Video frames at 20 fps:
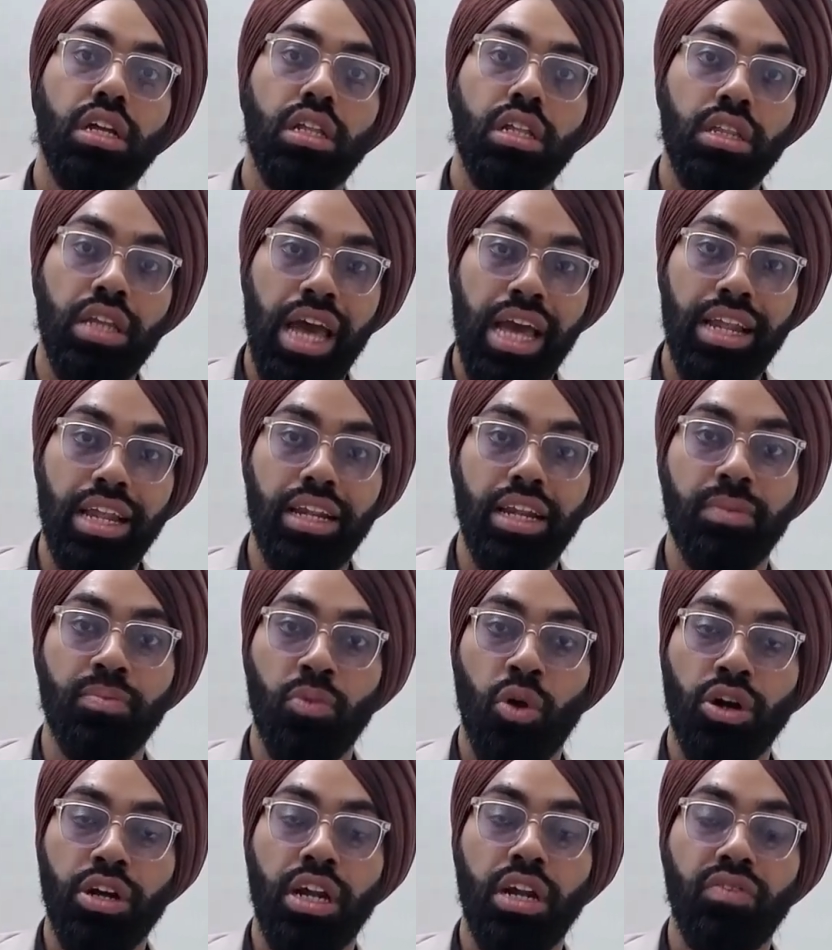The LLM
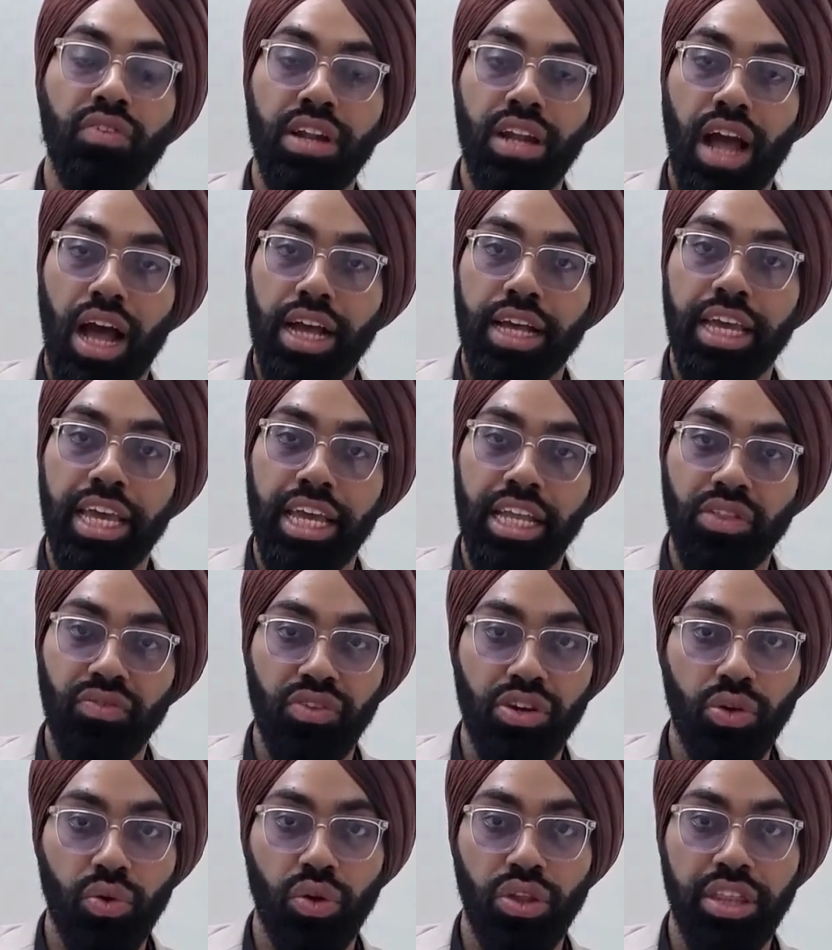model will again
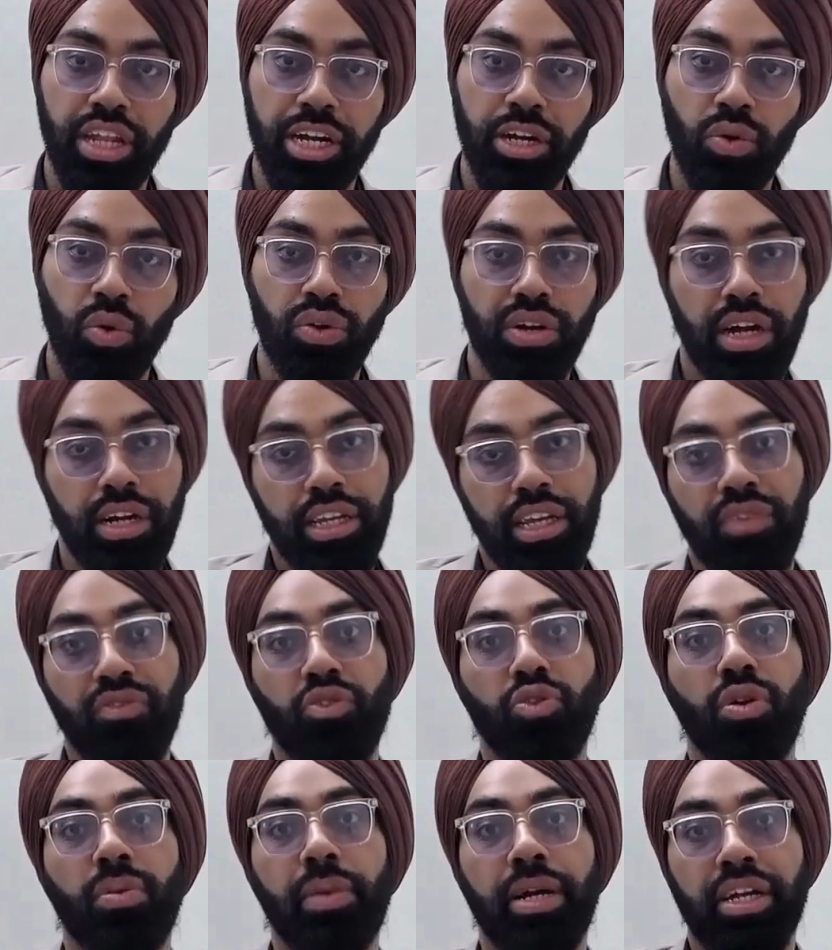work on that code and give
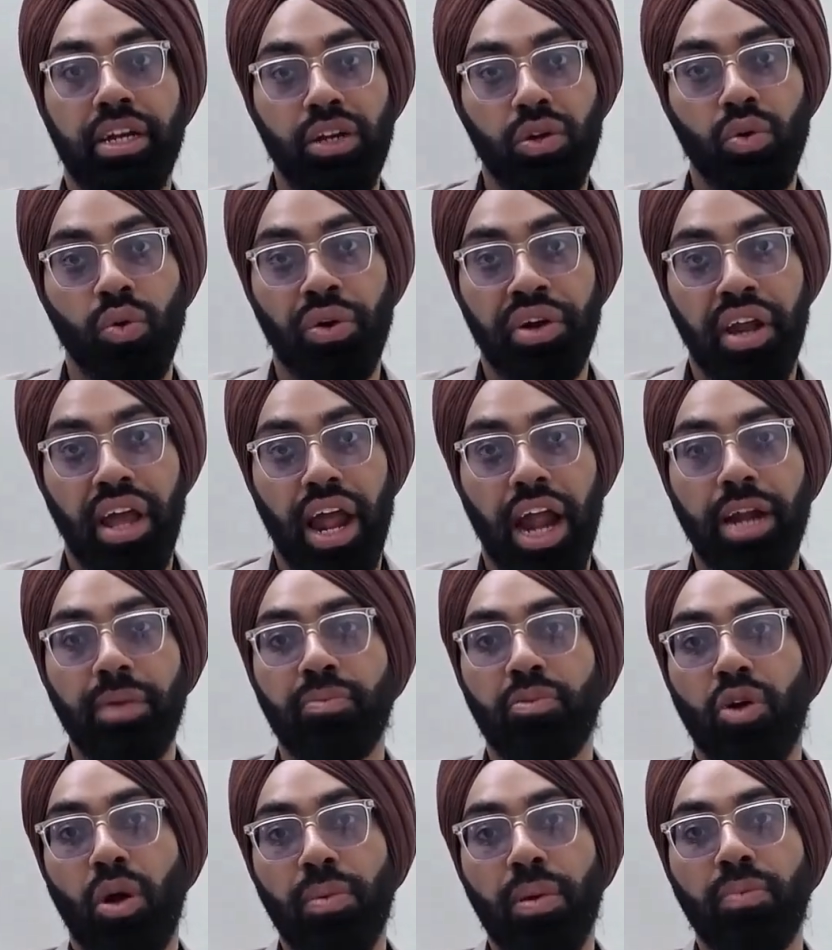you a better code. And
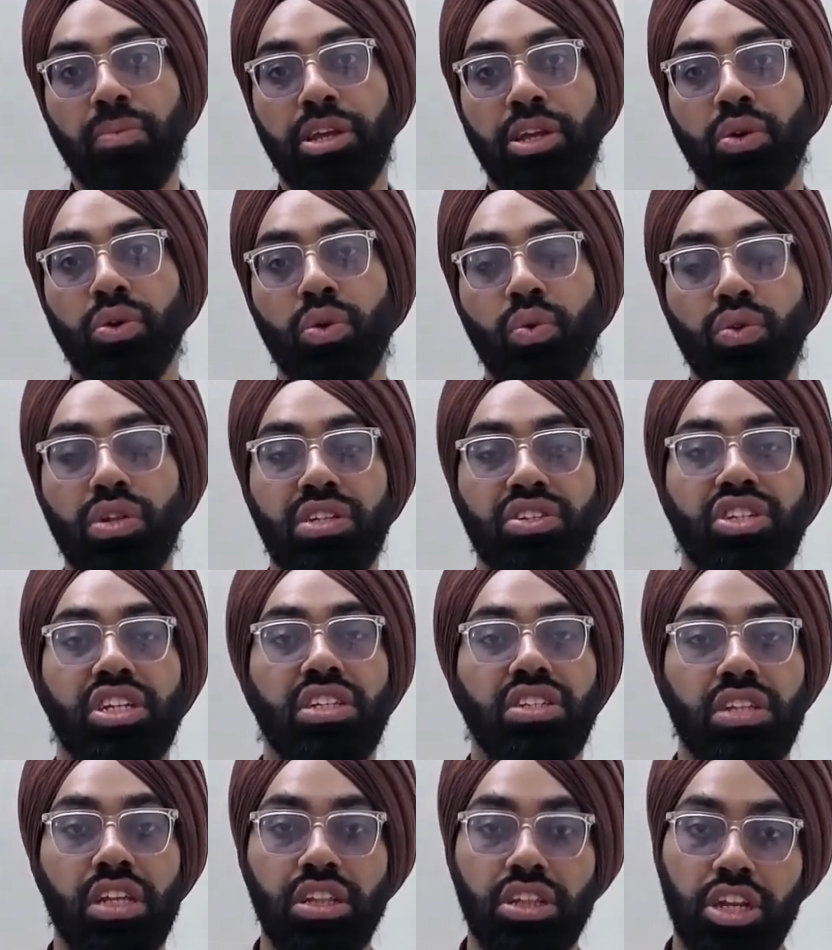probably you do this
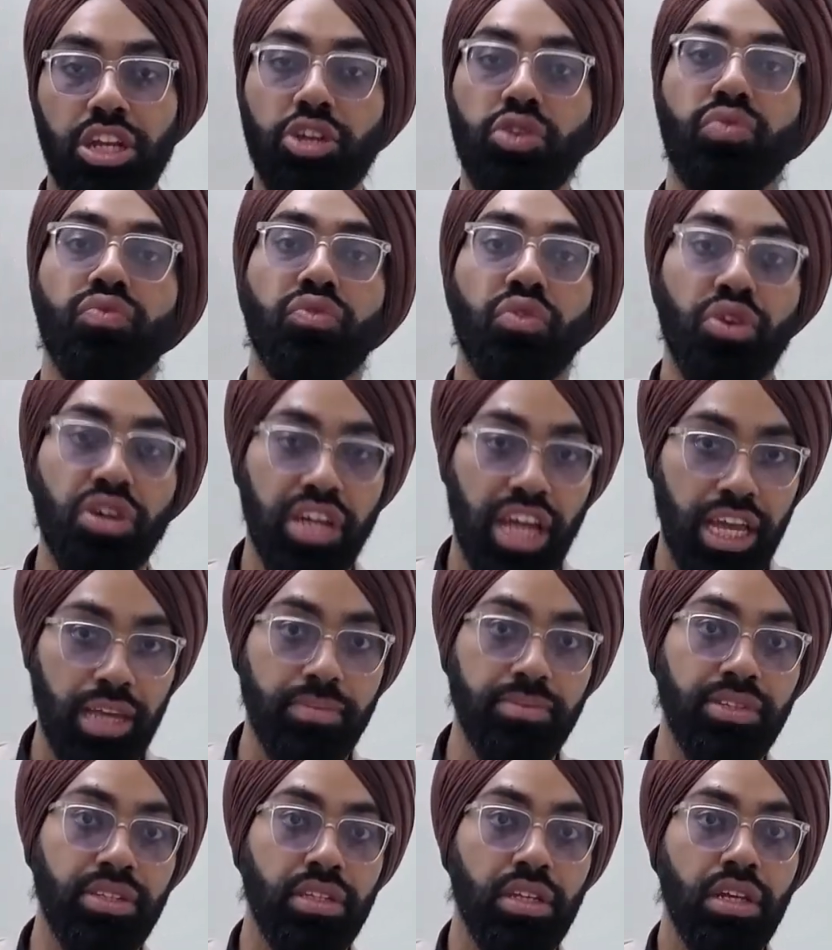testing 3 to 4
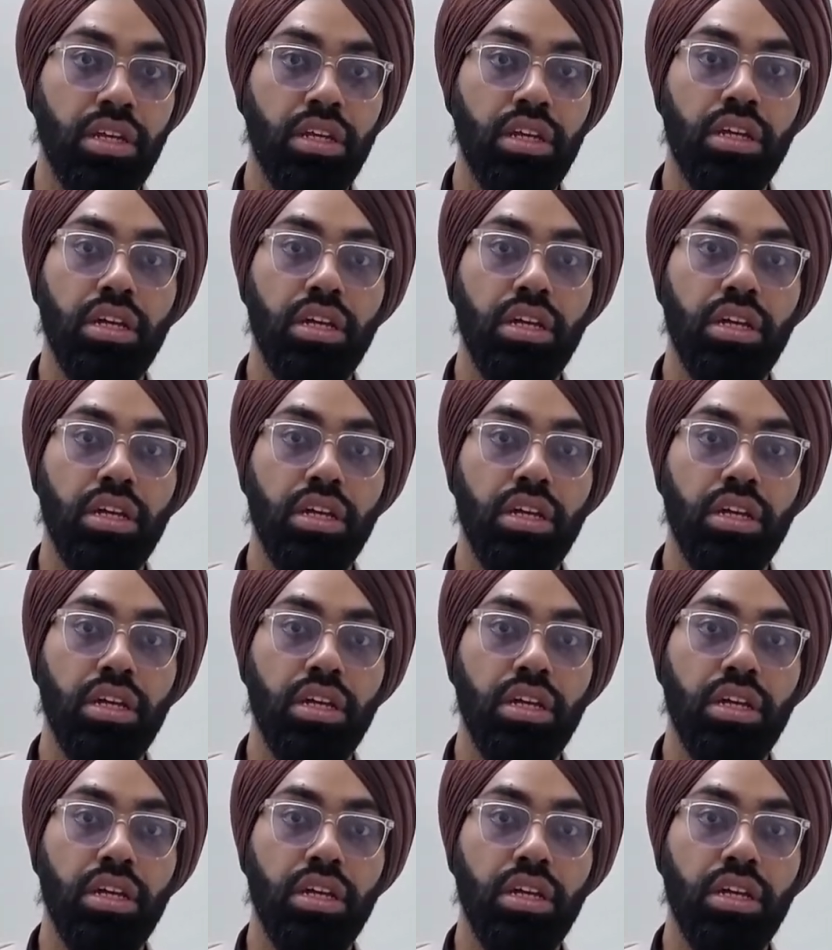times.